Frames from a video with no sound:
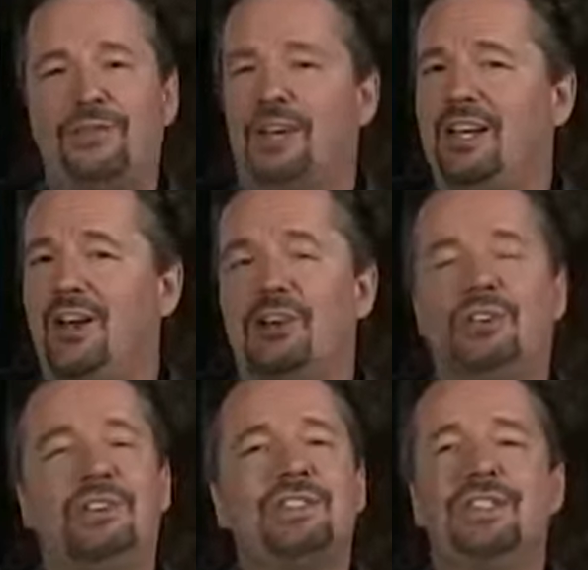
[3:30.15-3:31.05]
different
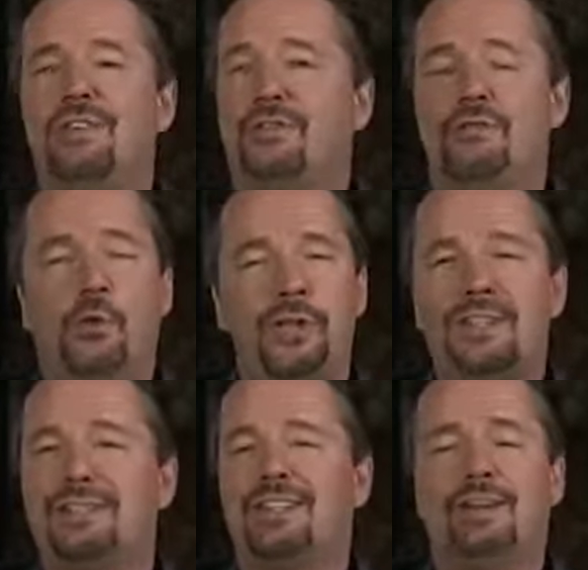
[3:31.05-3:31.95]
characters and different
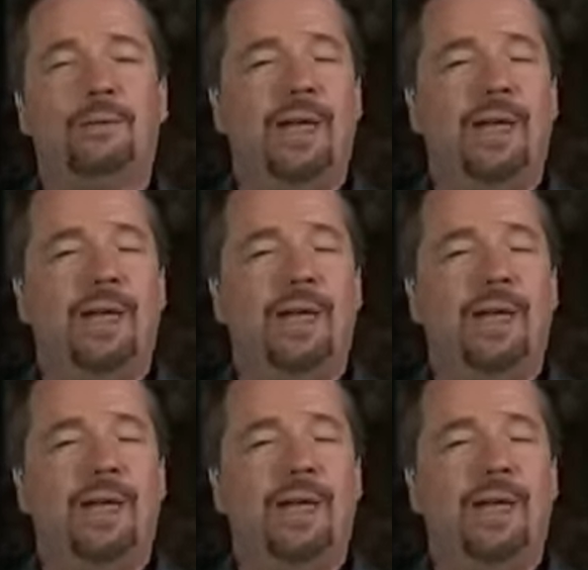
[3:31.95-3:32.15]
voices and,